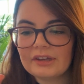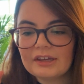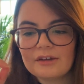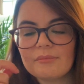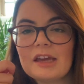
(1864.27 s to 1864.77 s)

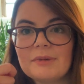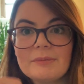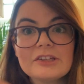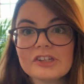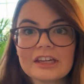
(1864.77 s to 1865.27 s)
Maybe be
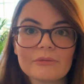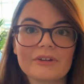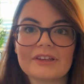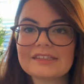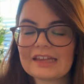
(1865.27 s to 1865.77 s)
cheeky with it.
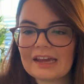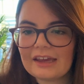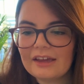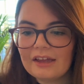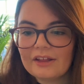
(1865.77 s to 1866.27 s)
Say
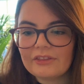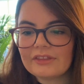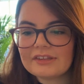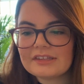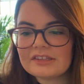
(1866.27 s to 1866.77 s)
that this
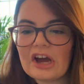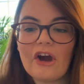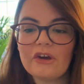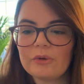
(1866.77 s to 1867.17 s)
is home